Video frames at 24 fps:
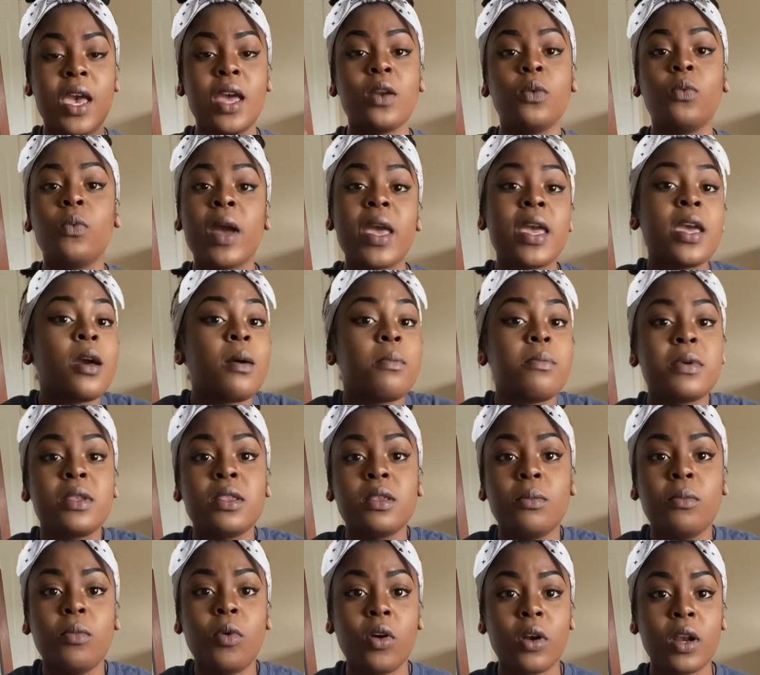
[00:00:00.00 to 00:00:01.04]
Wake up in the
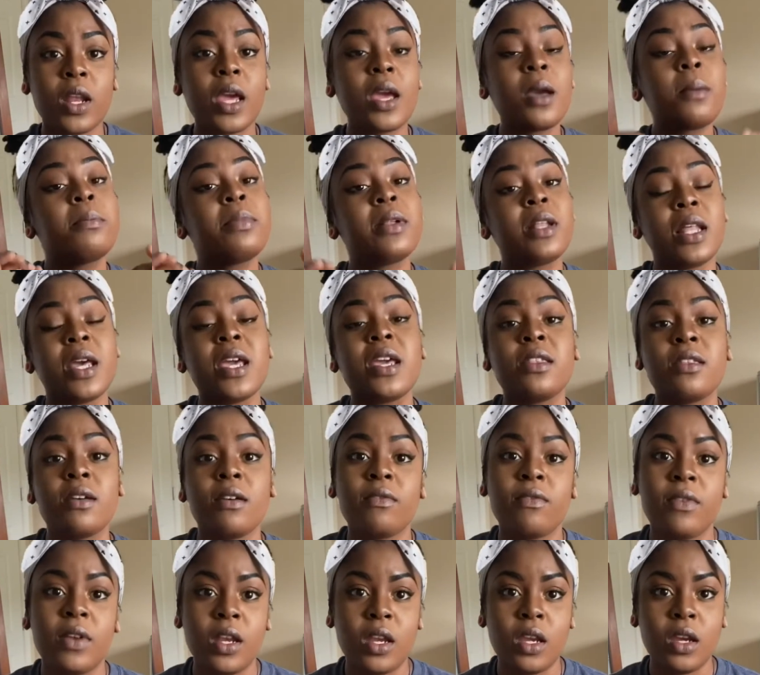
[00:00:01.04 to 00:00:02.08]
morning, play their
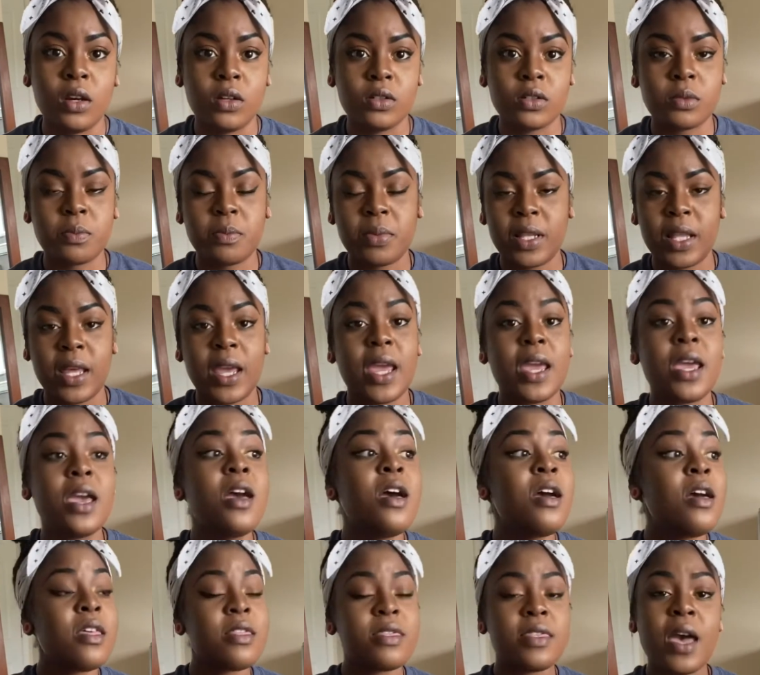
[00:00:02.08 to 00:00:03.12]
videos, play
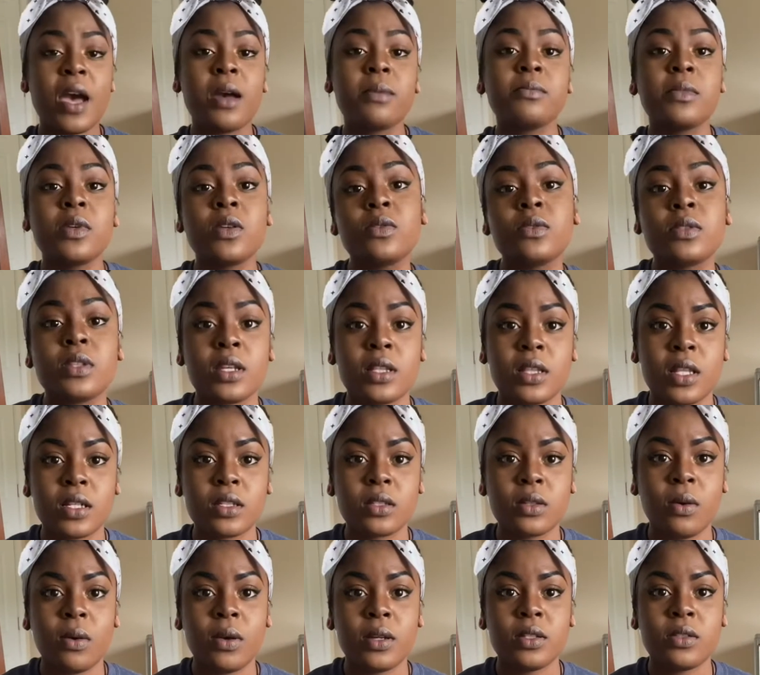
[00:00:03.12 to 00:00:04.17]
that music that's
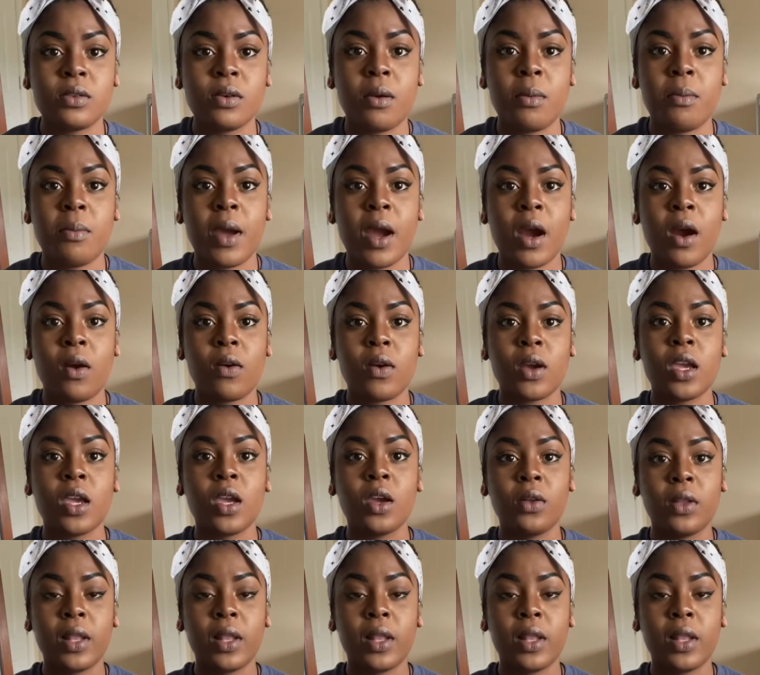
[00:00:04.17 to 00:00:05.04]
going to empower you.